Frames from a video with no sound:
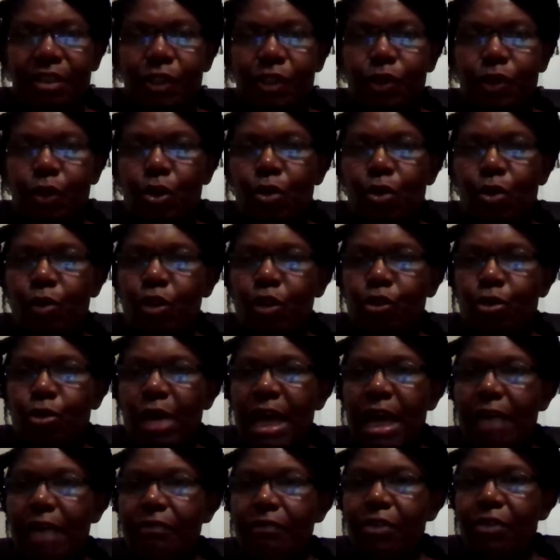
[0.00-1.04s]
you know, going to
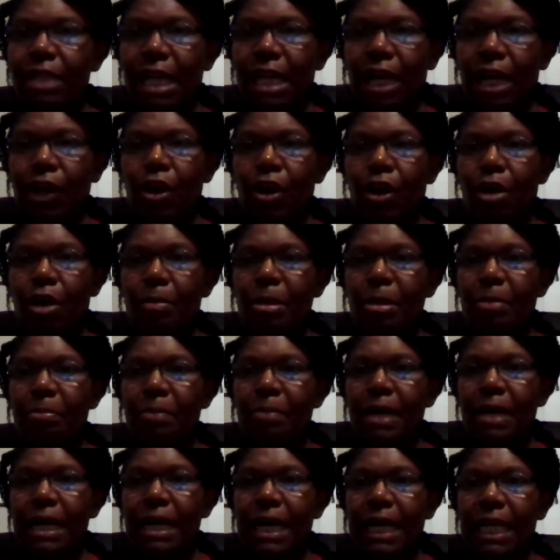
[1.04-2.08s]
heaven and coming
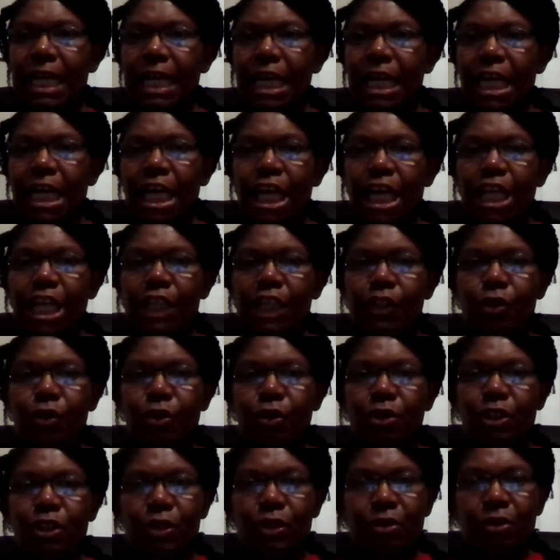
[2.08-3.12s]
back,
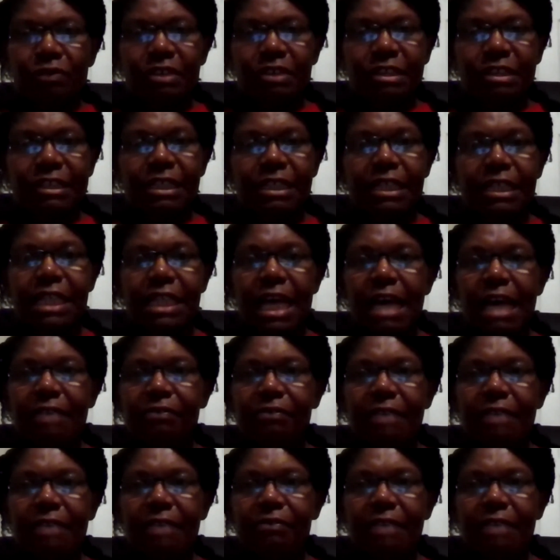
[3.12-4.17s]
you know, visiting
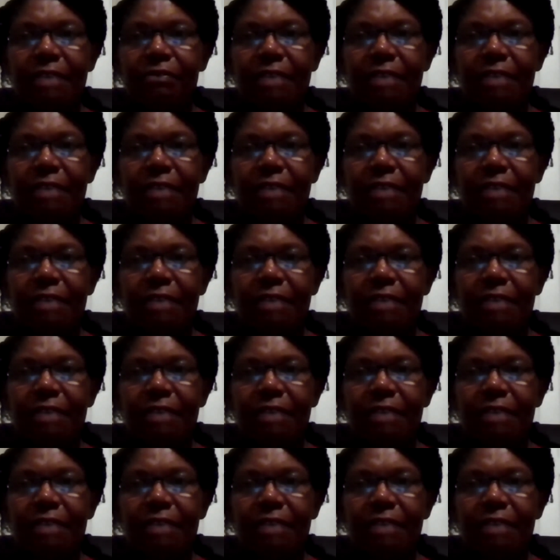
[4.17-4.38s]
heaven.